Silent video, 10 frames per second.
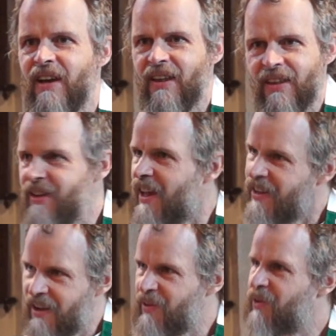they'd then
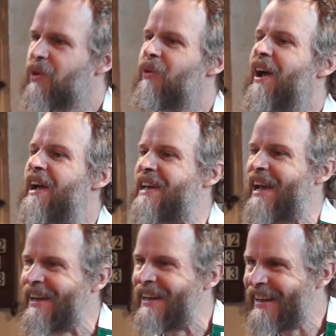give it all away
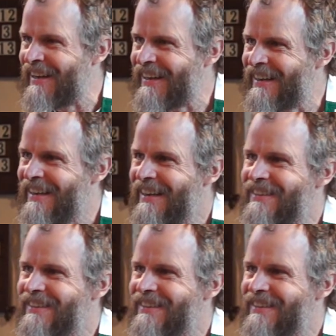again.